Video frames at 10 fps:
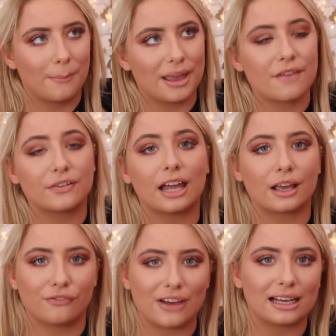but even
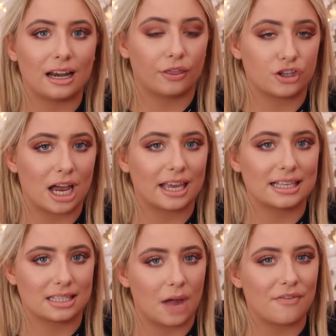like fake leather
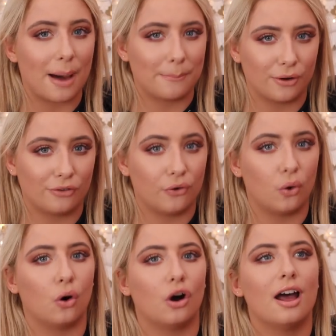jackets that I've had
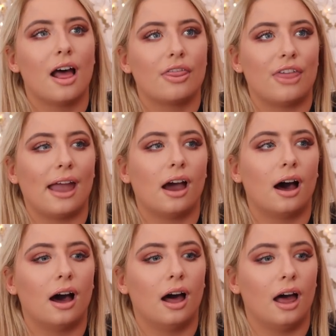before they
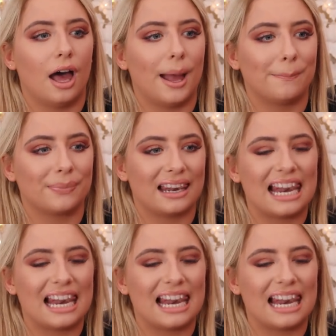are um,